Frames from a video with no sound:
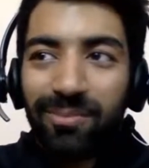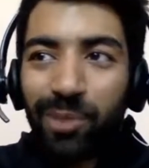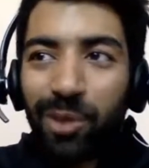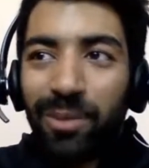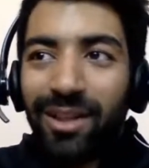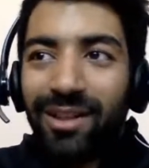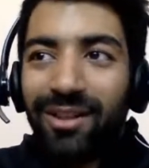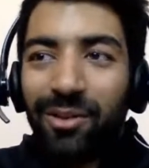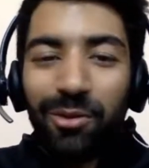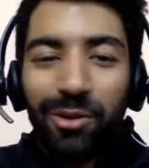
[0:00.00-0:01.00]
probably
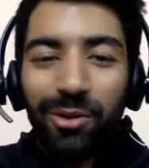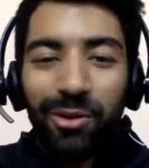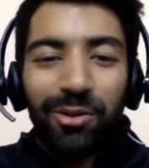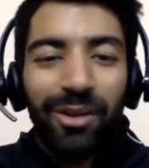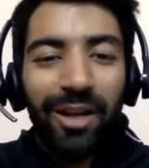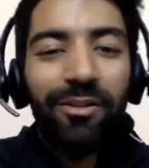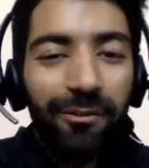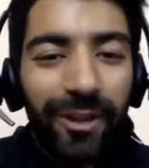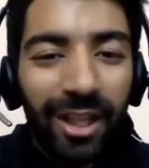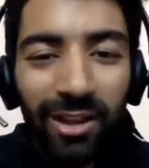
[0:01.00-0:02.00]
you never
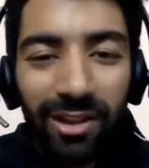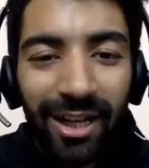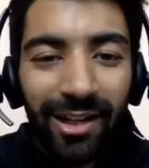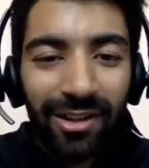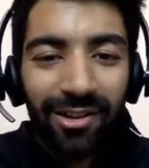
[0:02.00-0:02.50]
feel that